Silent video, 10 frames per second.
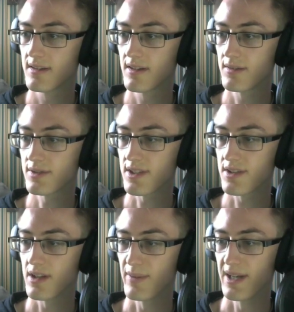It wasn't
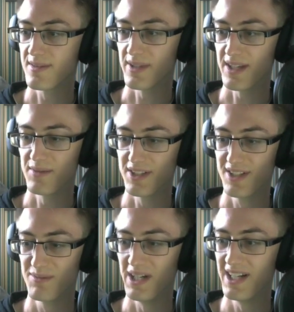actually that bad to begin with,
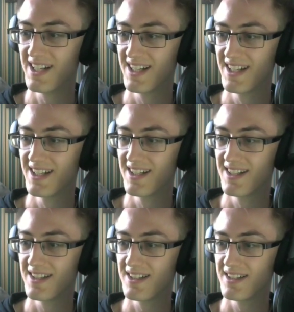but
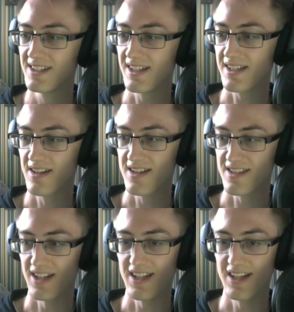it's
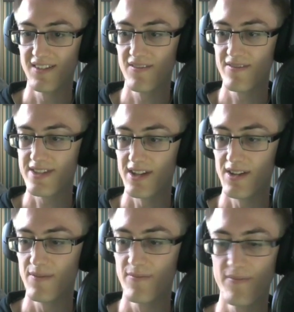nicer like that.
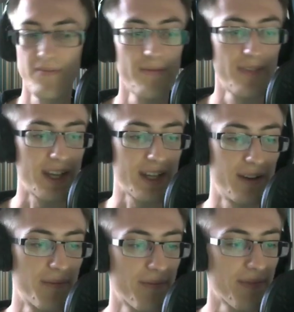So there you
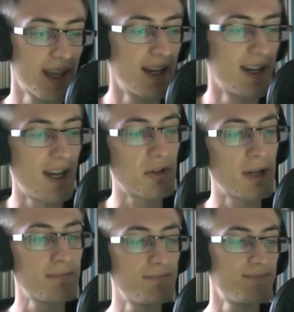go. Anyway,